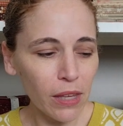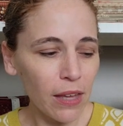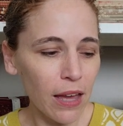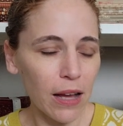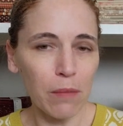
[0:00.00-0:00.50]

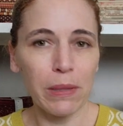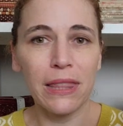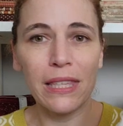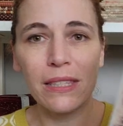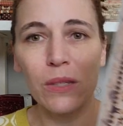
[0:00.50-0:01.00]

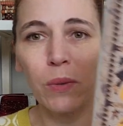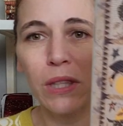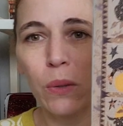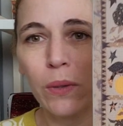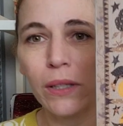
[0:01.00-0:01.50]
But this is what
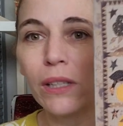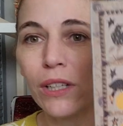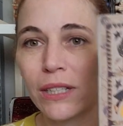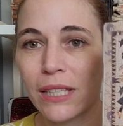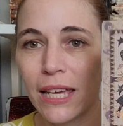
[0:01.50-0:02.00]
the quilt
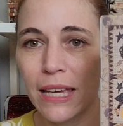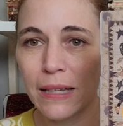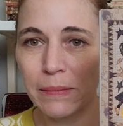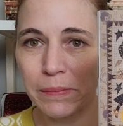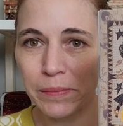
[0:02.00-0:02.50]
looks
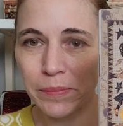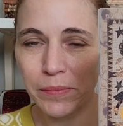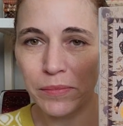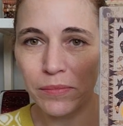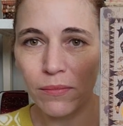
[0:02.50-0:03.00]
like.
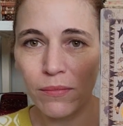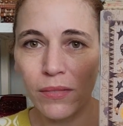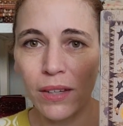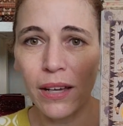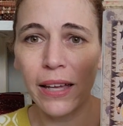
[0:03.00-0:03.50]

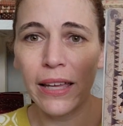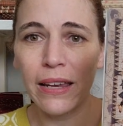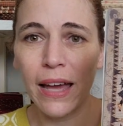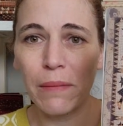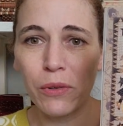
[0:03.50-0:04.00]

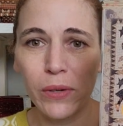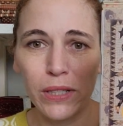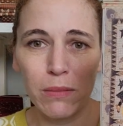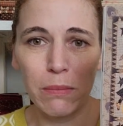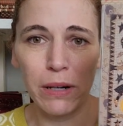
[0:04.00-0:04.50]
And I'm going
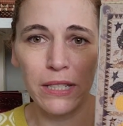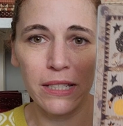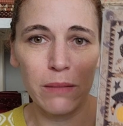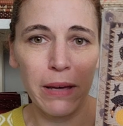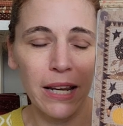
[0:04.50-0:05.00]
to be
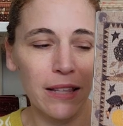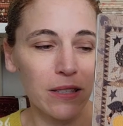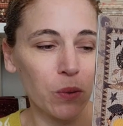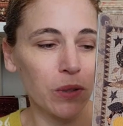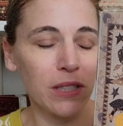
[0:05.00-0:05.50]
participating in
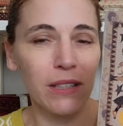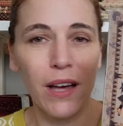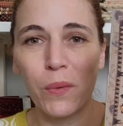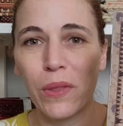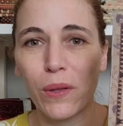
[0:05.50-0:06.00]
this quilt
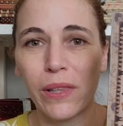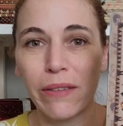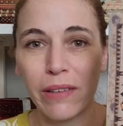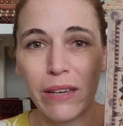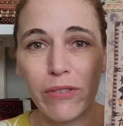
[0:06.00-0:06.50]
along with
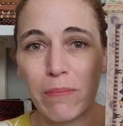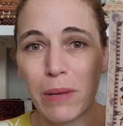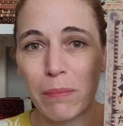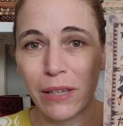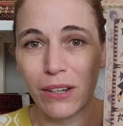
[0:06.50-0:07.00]
Olivia from
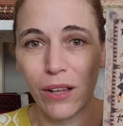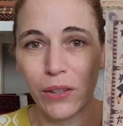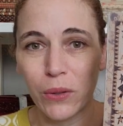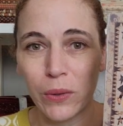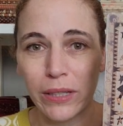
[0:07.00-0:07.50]
Pumpkin
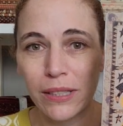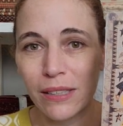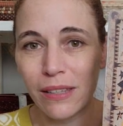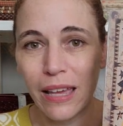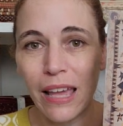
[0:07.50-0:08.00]
Hollow
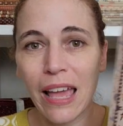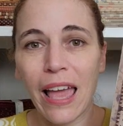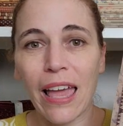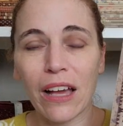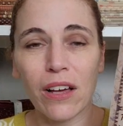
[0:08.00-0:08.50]
Quilt
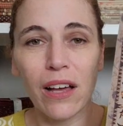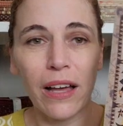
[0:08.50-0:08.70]
and